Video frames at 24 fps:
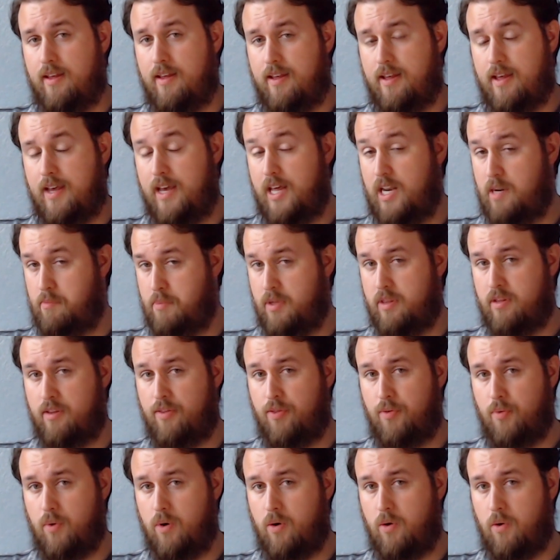hit him in the
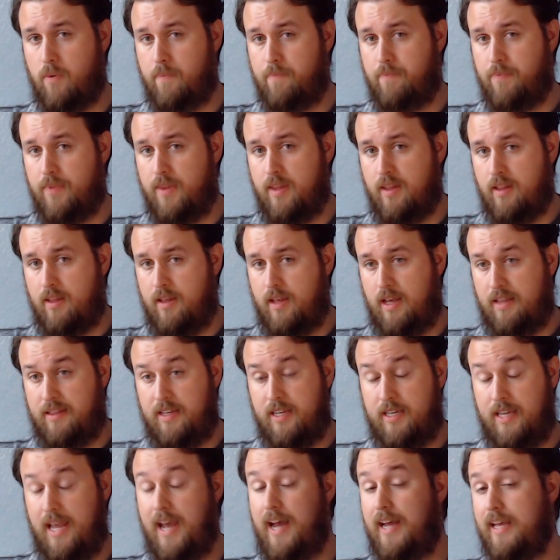throat, and
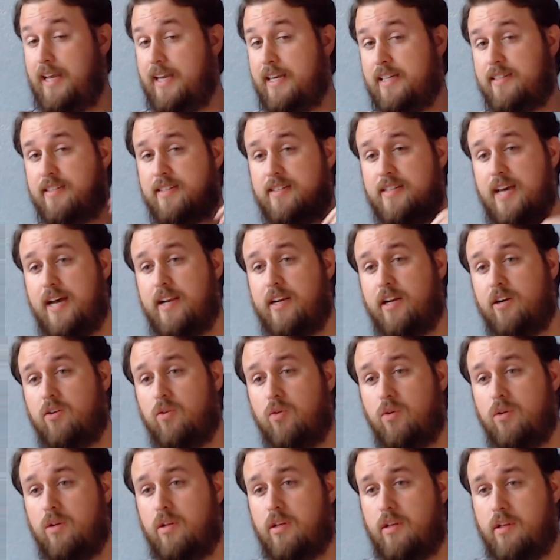then, yeah, he gets a
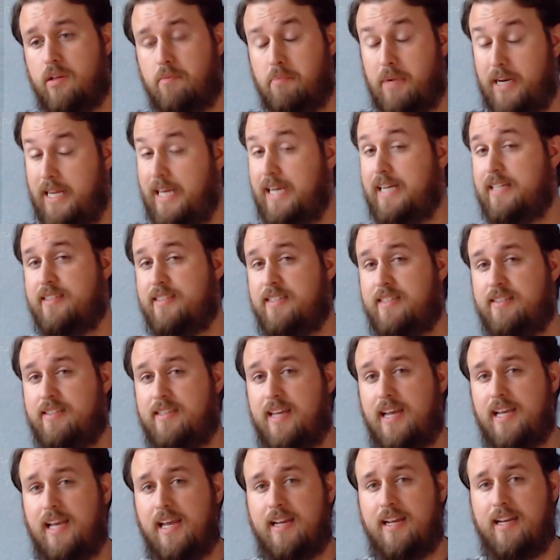technical, but he gets to
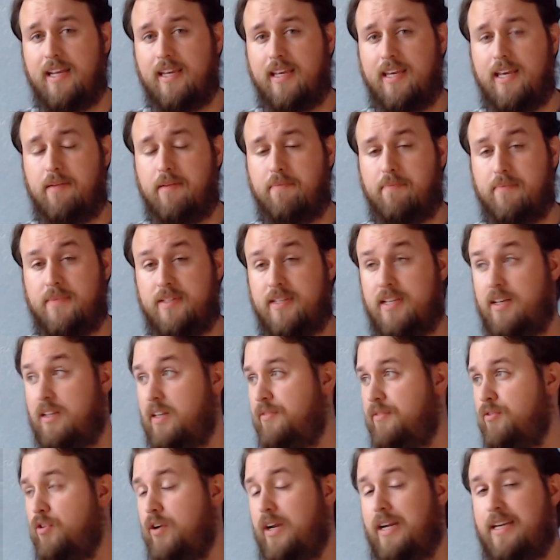stay in and keep
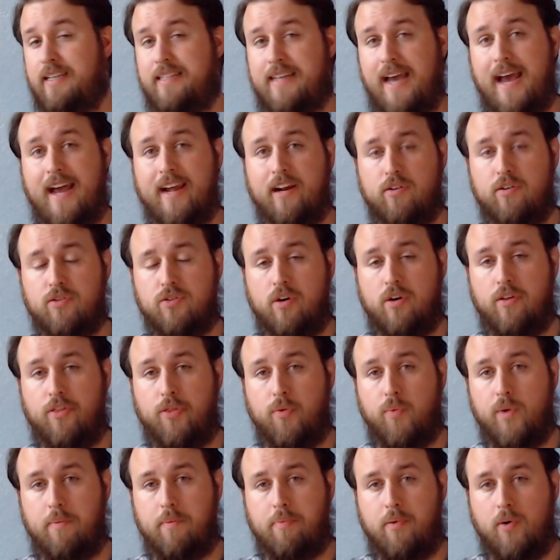delivering daggers on
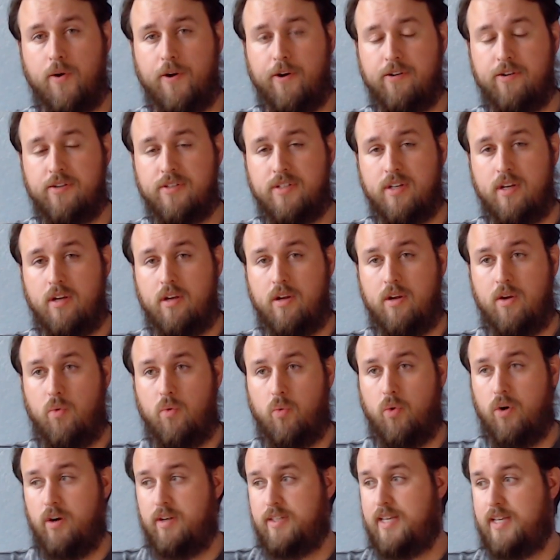three-pointers,
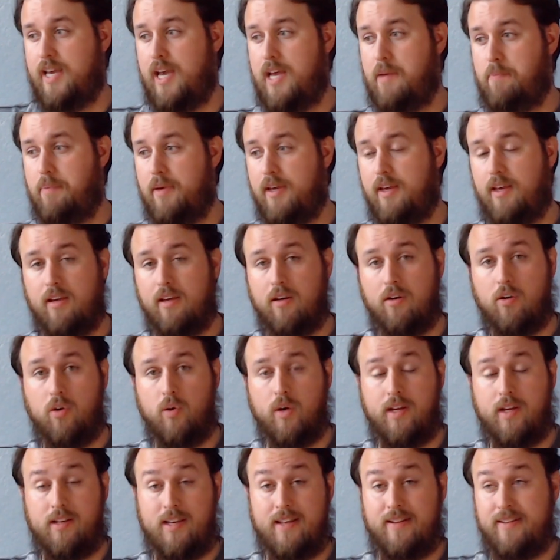whereas KP, who
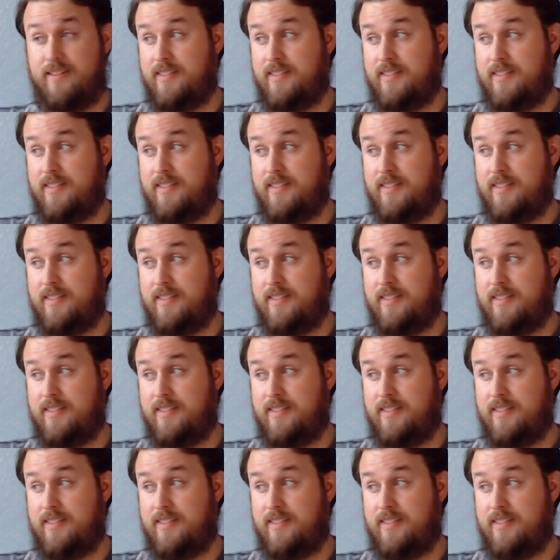had